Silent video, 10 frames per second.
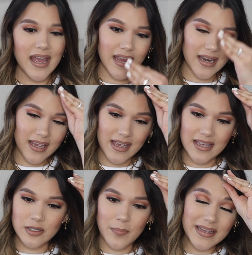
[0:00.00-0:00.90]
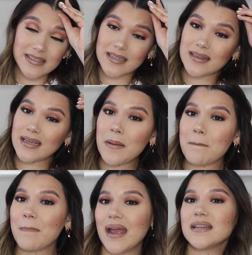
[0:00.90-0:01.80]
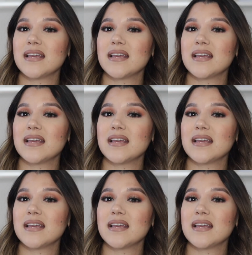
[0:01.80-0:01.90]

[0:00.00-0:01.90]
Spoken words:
It is basically my